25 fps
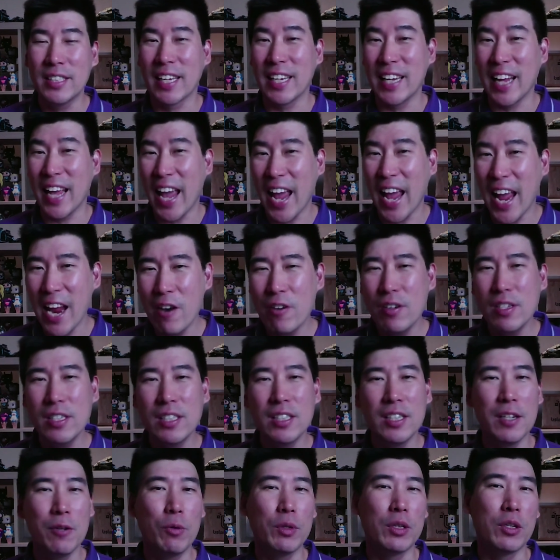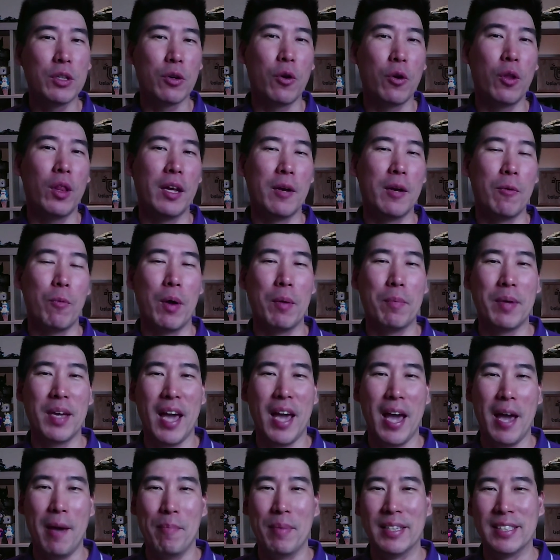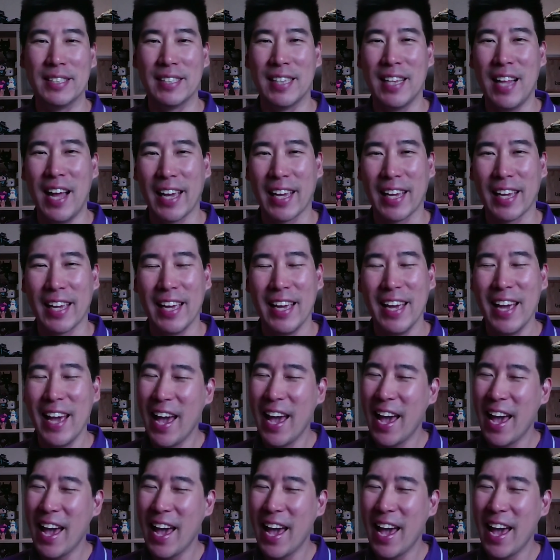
so you can hear and see what the quality webcam is like.